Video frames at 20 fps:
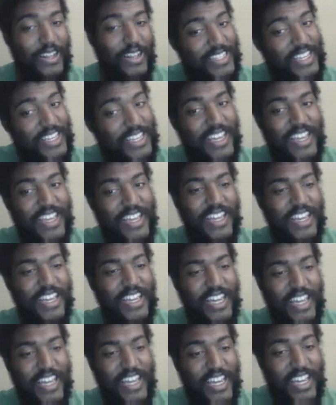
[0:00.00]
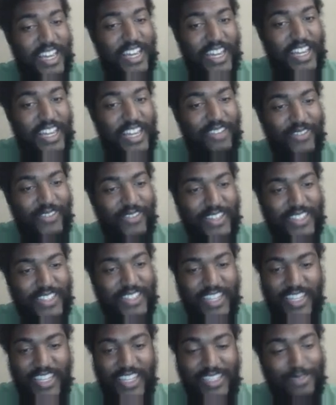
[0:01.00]
out and
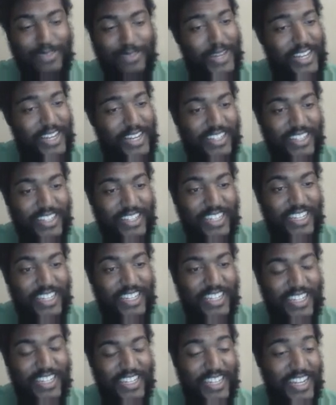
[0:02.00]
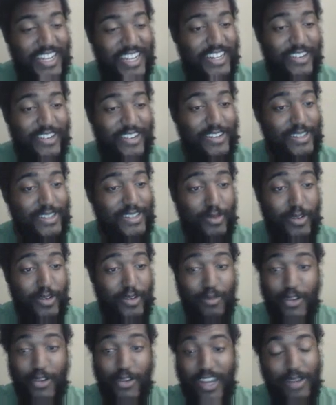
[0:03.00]
investigate, especially not during
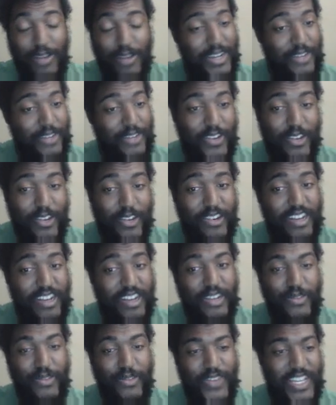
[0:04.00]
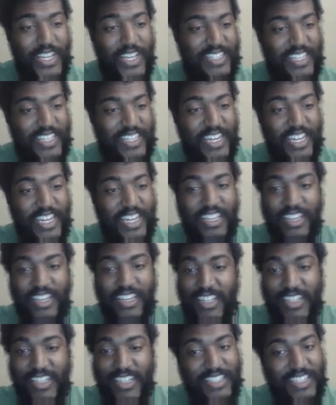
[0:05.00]
spring break. I'm not going to go investigate,
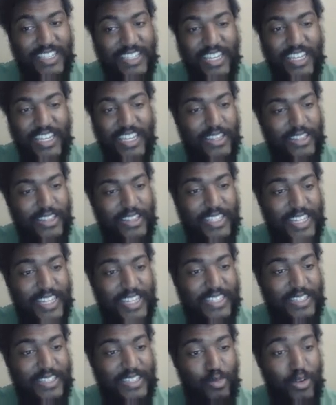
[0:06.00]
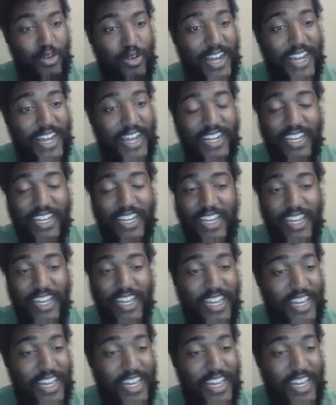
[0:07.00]
see if the Texas Pride